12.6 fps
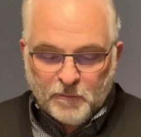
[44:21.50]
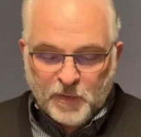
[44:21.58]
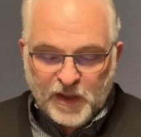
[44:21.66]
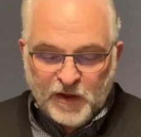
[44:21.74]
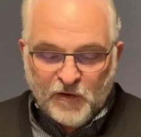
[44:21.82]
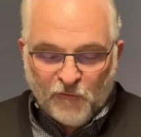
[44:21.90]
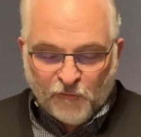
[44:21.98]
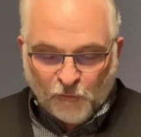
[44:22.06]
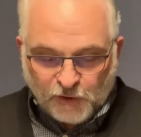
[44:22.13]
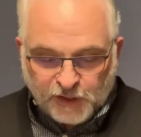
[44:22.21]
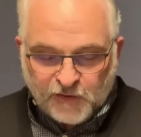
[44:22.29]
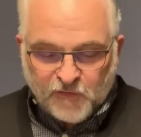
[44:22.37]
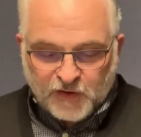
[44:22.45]
be
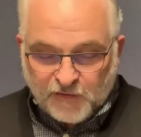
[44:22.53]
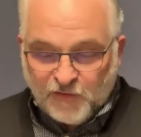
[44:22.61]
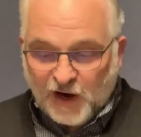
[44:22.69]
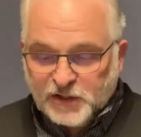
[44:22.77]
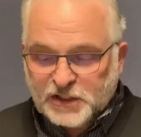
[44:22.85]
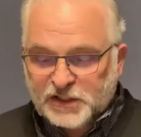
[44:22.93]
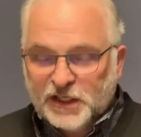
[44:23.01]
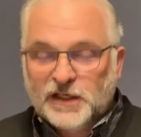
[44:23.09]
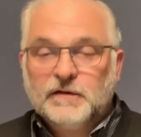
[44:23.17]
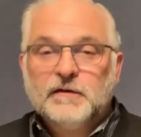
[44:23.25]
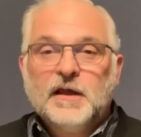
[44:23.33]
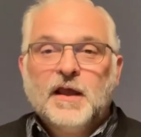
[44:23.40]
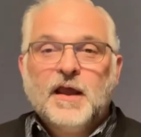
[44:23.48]
forgiven of our
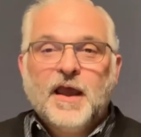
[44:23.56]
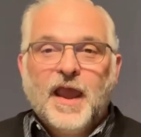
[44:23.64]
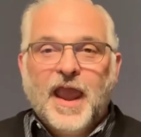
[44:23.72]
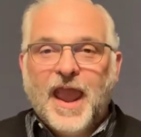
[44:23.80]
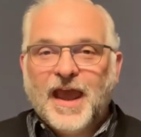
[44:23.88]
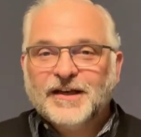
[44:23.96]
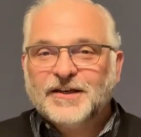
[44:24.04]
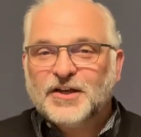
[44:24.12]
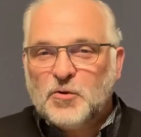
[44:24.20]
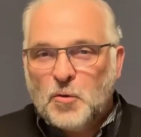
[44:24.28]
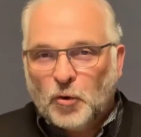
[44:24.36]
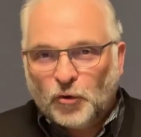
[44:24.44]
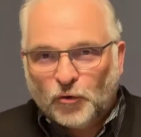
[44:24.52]
sin and
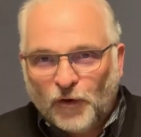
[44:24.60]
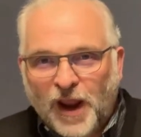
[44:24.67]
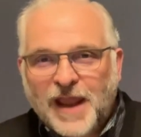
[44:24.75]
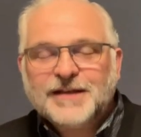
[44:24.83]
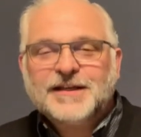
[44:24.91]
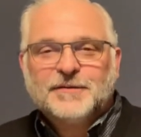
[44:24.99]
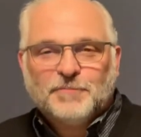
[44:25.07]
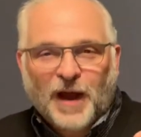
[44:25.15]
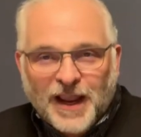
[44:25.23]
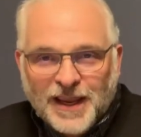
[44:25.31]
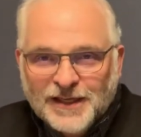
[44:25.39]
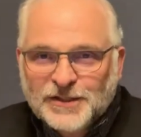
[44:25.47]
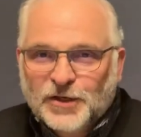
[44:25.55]
granted
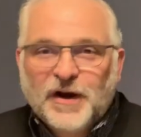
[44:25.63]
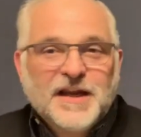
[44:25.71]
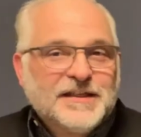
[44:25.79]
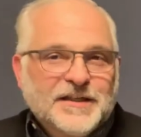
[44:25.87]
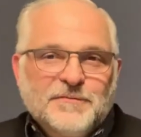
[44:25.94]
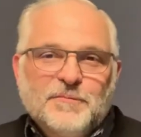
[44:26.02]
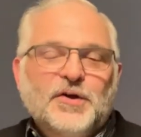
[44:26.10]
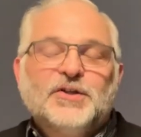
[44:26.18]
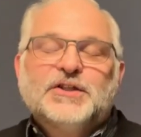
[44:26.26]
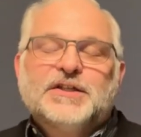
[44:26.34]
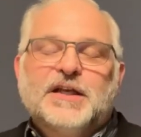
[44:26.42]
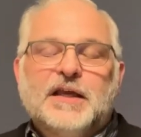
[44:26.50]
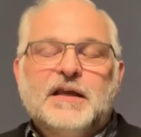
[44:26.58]
by his grace and
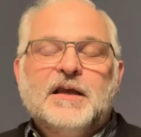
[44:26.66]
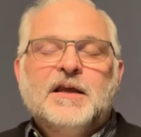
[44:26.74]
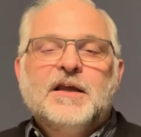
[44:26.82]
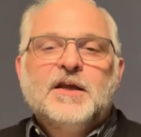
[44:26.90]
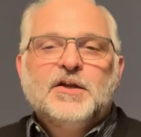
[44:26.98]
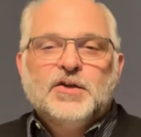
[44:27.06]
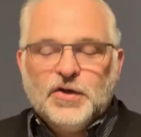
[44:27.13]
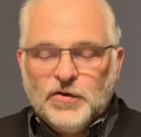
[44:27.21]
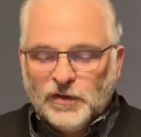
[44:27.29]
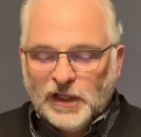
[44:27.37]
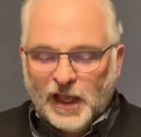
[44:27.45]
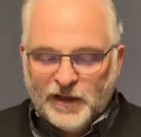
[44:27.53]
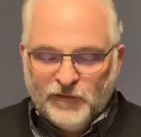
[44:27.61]
mercy new
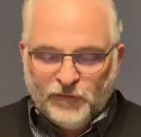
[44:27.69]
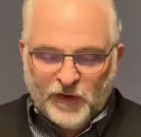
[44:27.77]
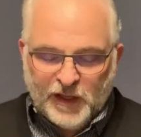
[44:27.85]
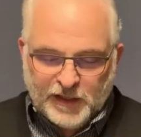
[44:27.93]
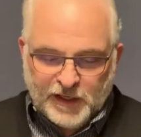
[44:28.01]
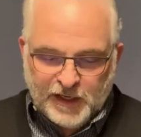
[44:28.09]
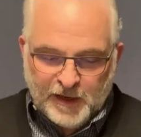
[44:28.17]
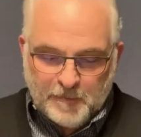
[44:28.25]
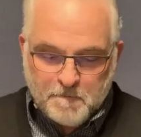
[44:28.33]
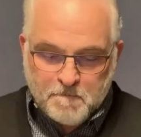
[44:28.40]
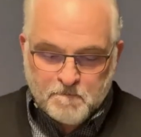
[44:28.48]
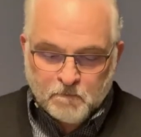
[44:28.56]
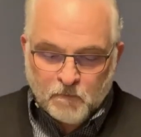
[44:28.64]
life in
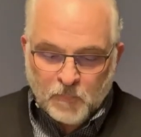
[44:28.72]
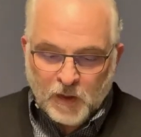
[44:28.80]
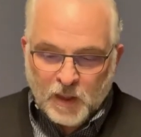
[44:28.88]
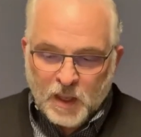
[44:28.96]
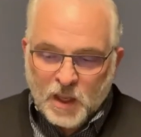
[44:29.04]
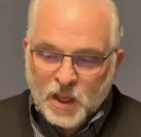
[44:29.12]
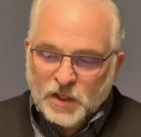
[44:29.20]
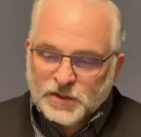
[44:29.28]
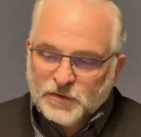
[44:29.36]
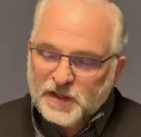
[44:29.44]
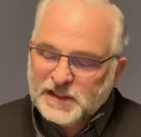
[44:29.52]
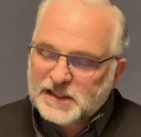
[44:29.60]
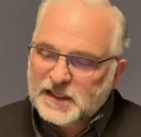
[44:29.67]
him. So
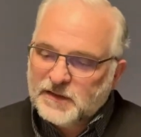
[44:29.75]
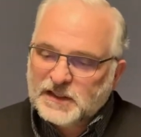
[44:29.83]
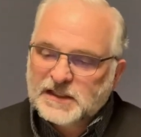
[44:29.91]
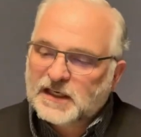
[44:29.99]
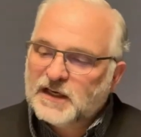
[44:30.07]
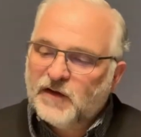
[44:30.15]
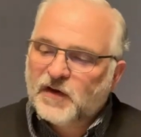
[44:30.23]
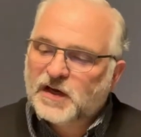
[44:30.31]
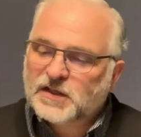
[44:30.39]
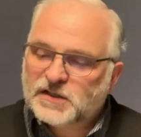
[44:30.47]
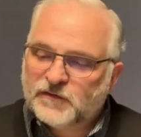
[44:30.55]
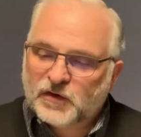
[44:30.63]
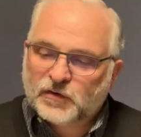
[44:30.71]
that's the
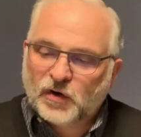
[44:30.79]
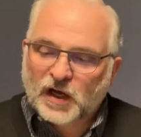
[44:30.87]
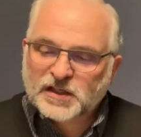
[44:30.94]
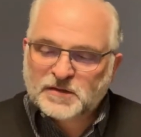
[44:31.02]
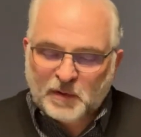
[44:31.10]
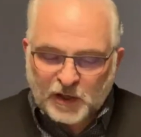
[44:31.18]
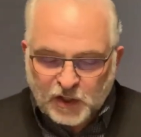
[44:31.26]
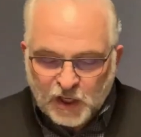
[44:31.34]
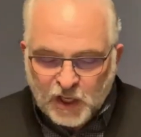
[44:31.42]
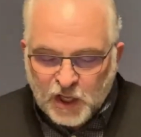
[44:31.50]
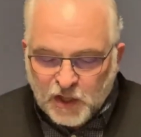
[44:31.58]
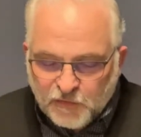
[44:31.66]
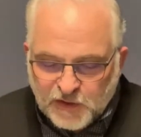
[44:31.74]
significance of the cross, but
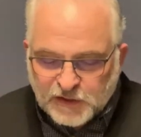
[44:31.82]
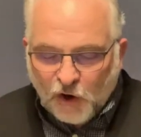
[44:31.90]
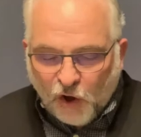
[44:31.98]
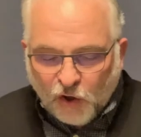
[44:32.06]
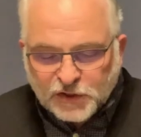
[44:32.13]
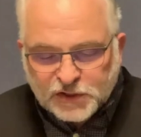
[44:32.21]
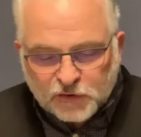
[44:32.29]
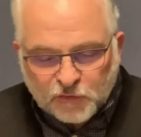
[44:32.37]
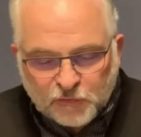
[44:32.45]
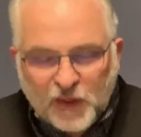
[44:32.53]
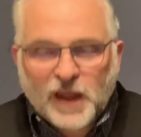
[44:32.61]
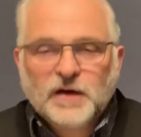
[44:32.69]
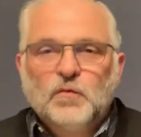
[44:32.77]
this also
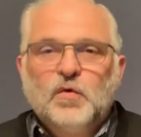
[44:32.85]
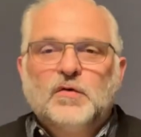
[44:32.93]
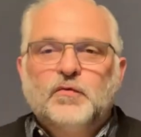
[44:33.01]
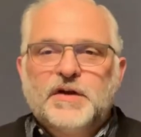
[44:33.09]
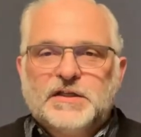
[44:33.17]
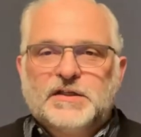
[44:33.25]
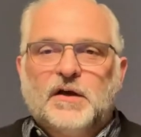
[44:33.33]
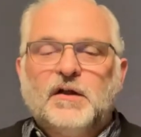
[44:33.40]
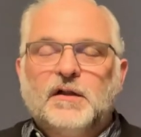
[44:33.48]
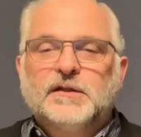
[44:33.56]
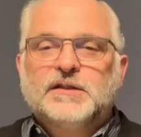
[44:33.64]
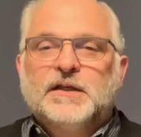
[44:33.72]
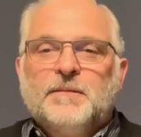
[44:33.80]
then will
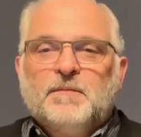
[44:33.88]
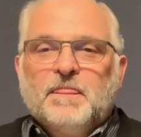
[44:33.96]
result